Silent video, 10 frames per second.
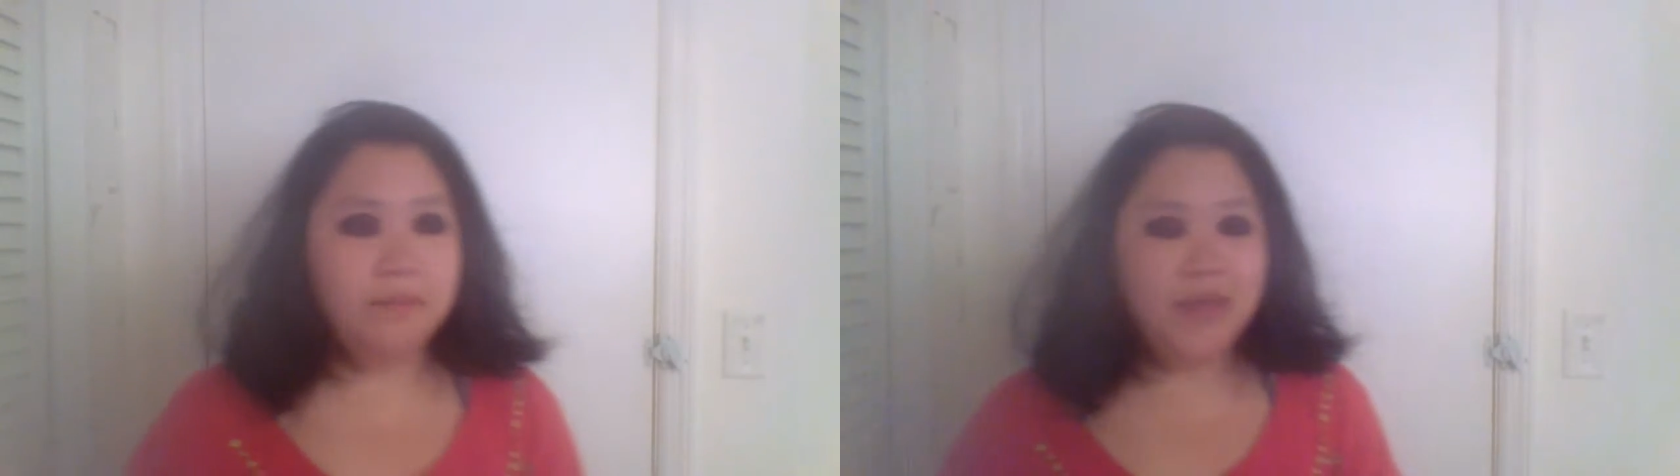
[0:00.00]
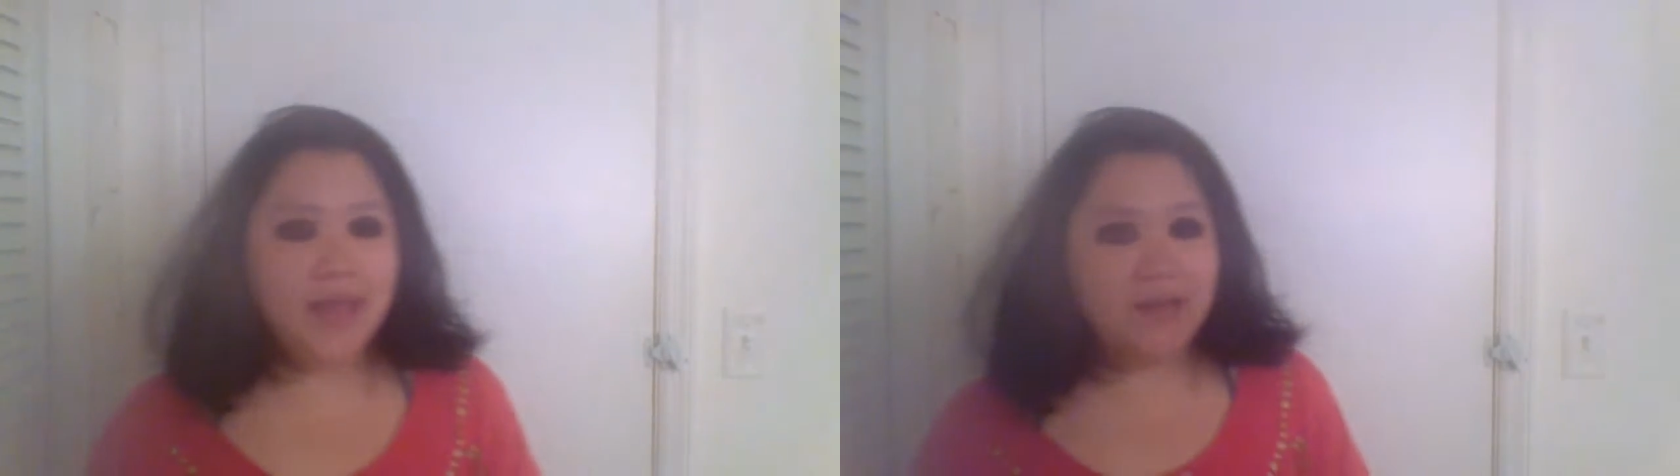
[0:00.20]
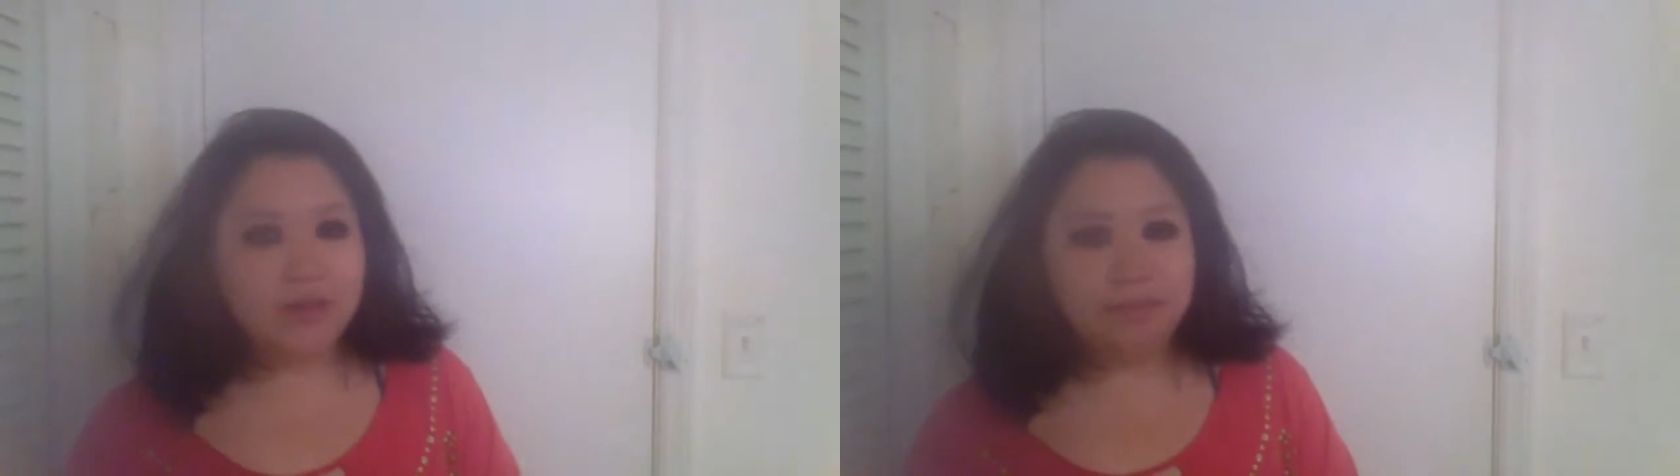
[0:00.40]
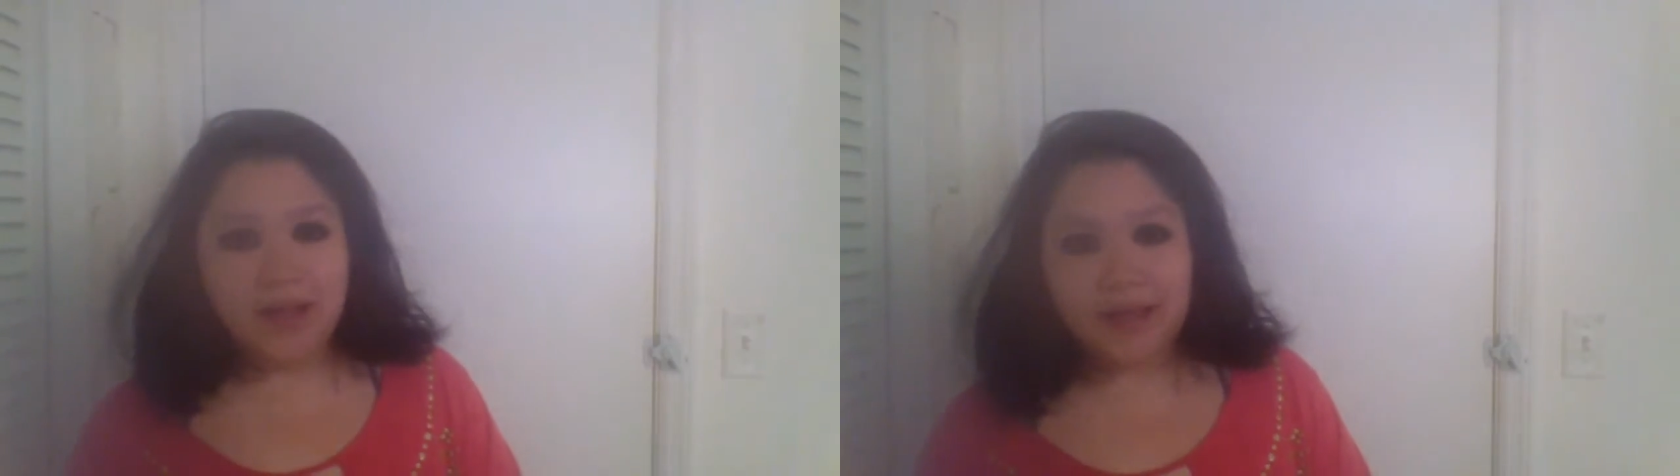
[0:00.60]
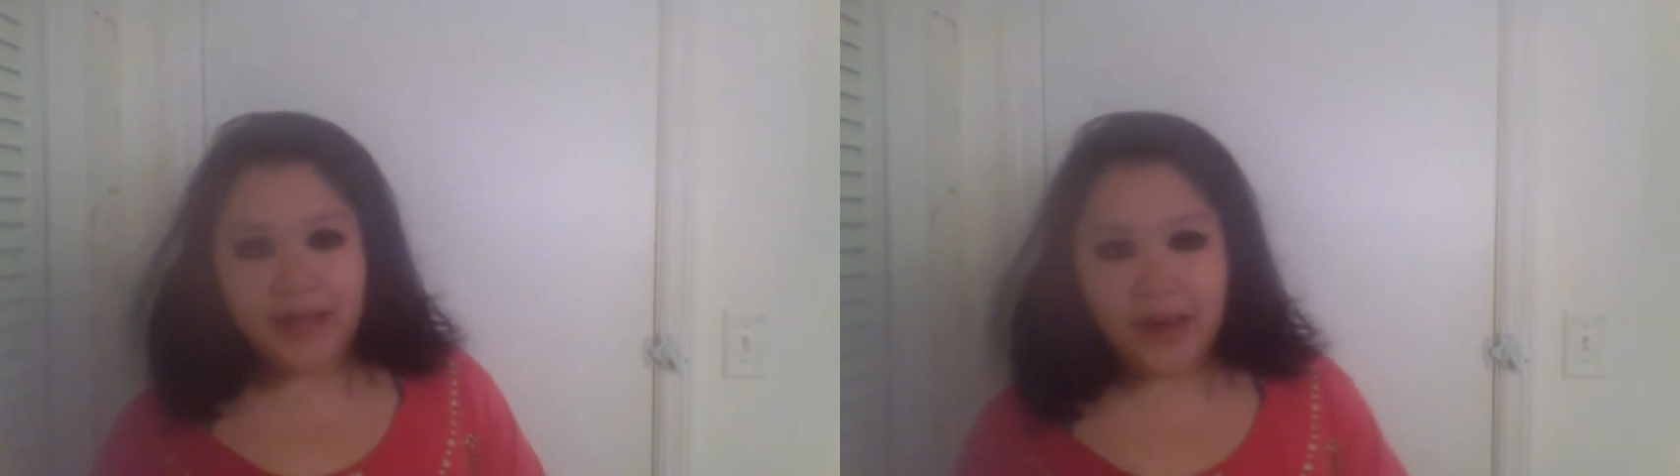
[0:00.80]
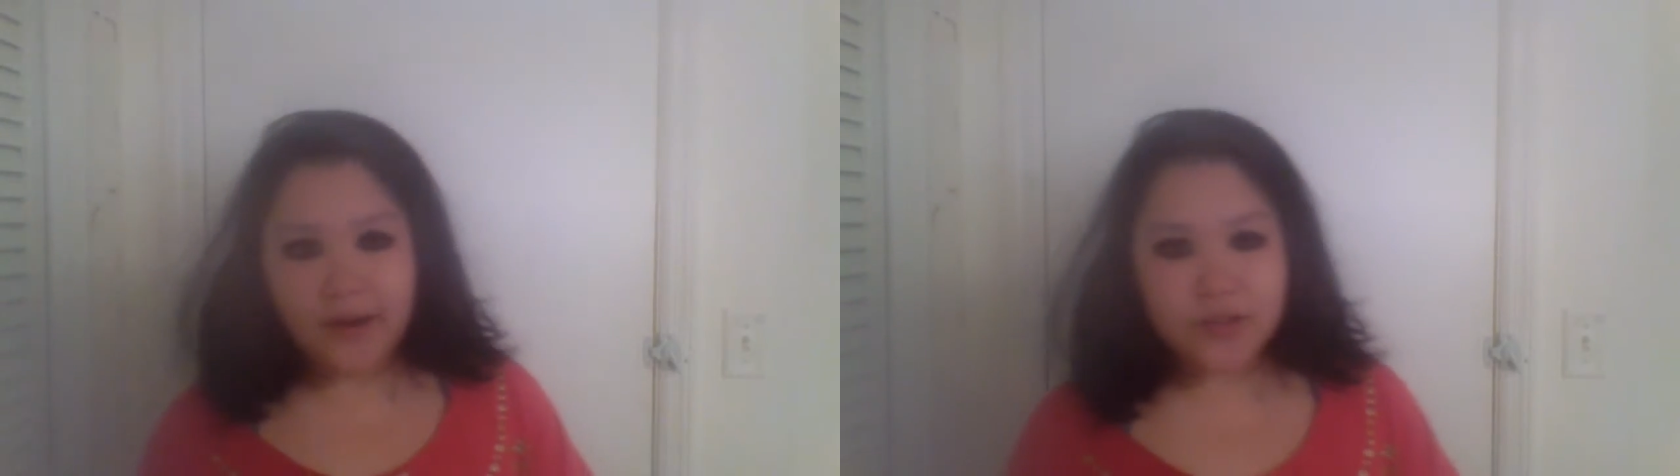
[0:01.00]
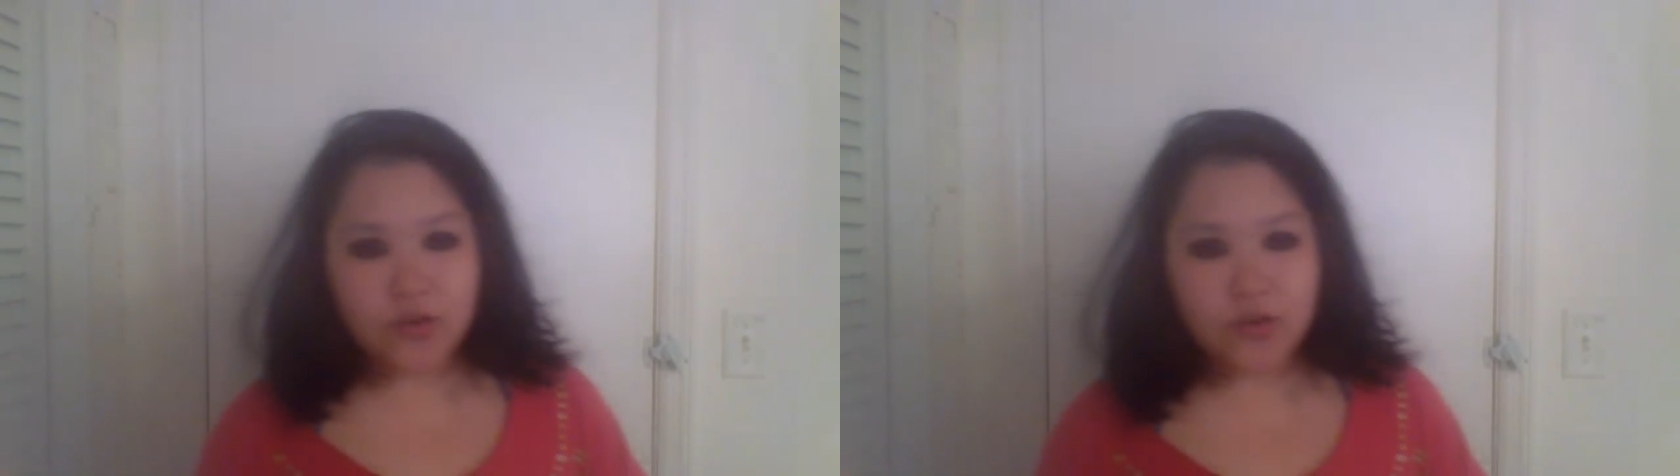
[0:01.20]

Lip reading: Me having black hair,